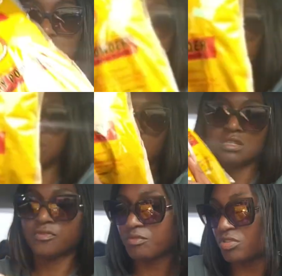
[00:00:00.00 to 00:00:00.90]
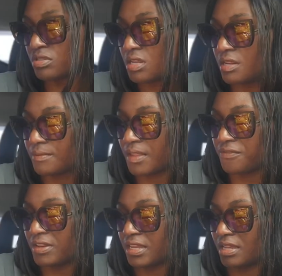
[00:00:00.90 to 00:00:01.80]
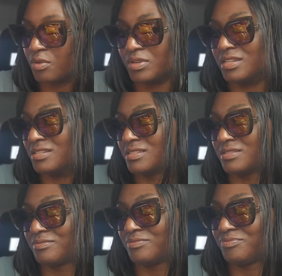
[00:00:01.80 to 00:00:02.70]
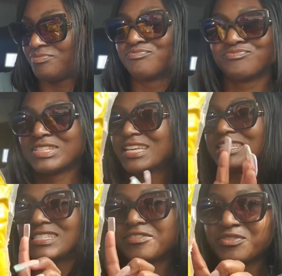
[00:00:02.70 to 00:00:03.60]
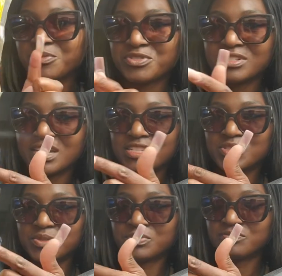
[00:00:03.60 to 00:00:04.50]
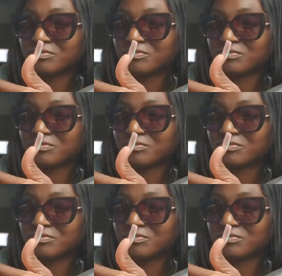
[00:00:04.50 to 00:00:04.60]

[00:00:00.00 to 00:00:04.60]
so is it from Trinidad? I feel like, oh, it is. It's definitely from Trinidad, so